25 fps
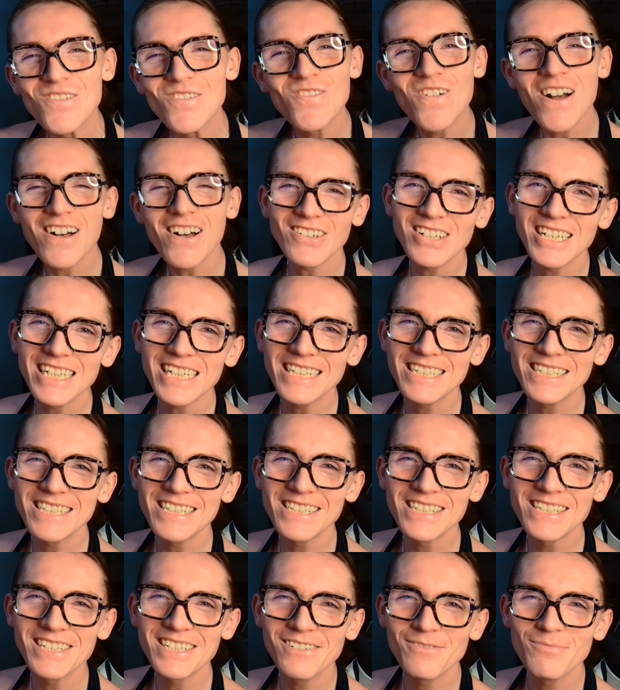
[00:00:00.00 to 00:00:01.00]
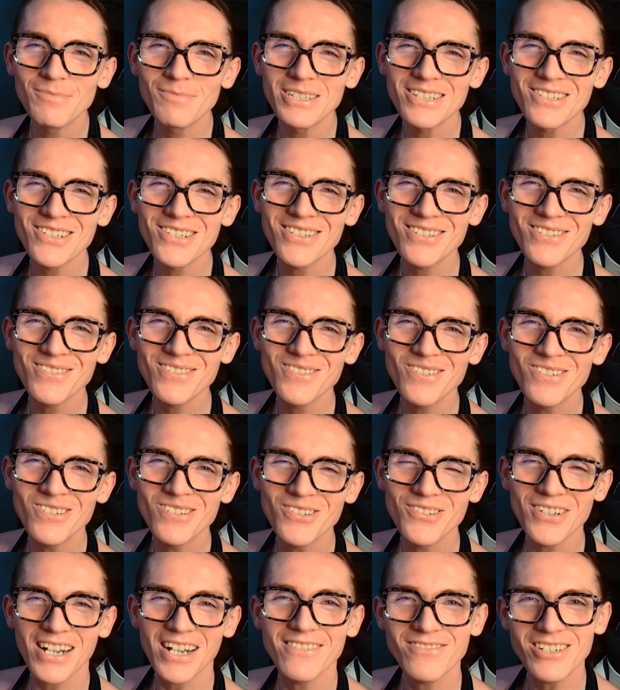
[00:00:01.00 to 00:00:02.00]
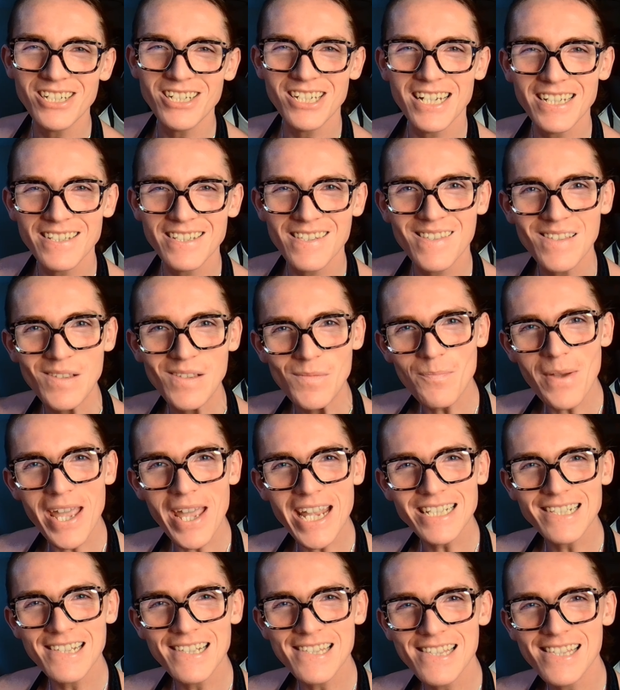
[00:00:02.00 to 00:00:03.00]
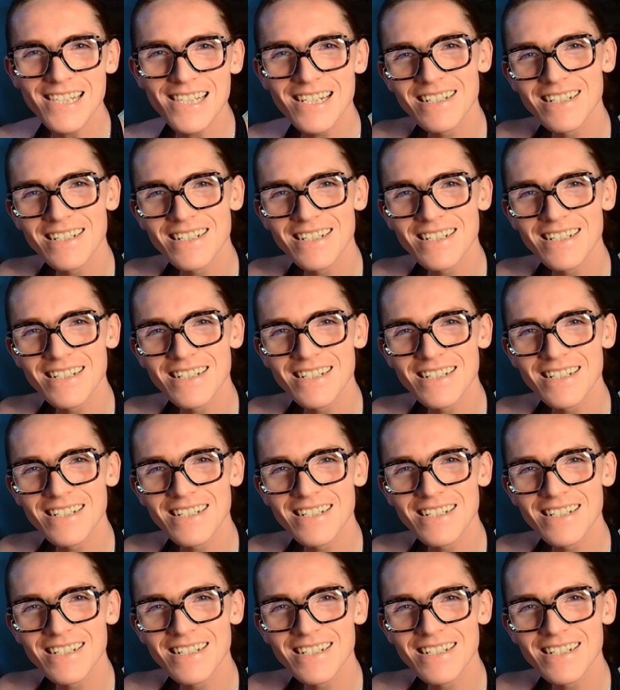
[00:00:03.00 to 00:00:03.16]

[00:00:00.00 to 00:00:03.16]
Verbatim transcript: welcome to TravyJ's Space